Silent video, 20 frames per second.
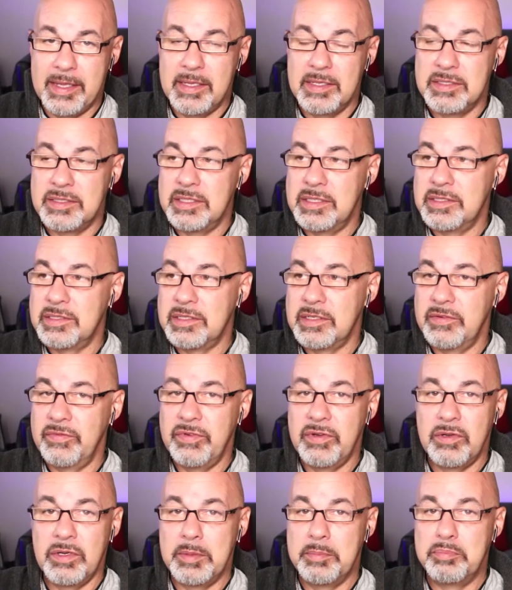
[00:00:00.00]
because he's in a
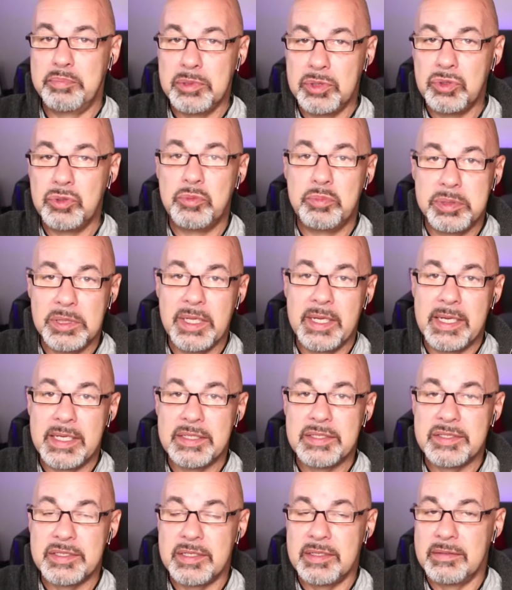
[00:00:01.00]
very blue
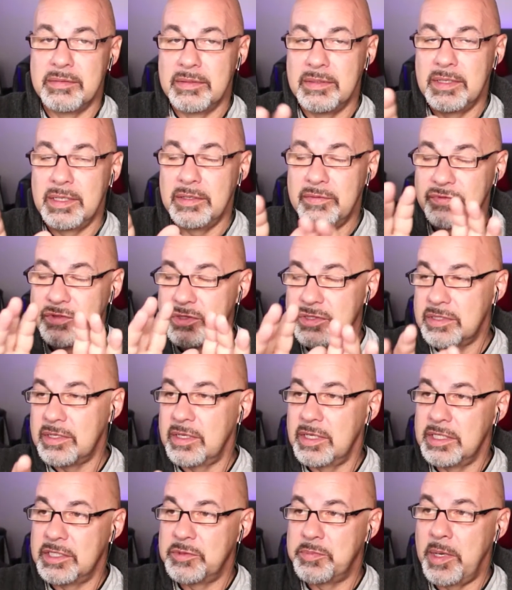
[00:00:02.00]
place, and if you
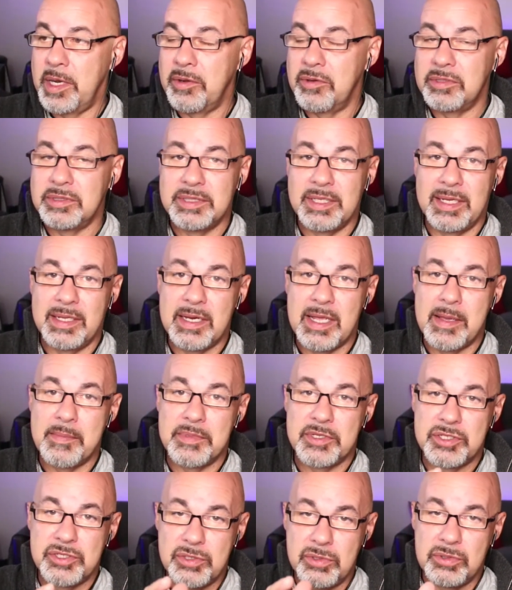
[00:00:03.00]
study spiral
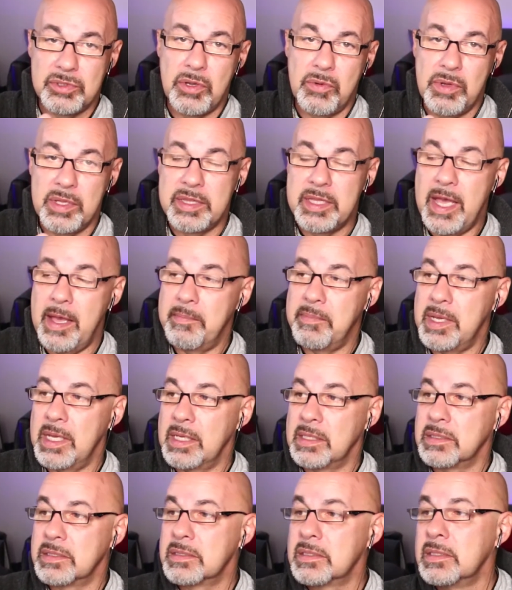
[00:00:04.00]
dynamics, you'll know what that
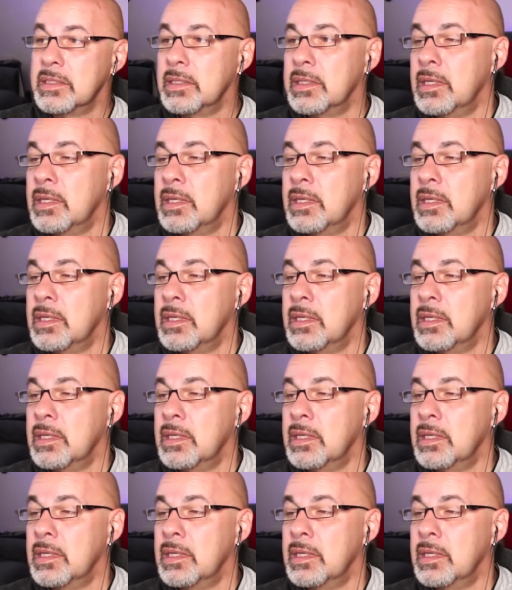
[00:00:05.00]
means.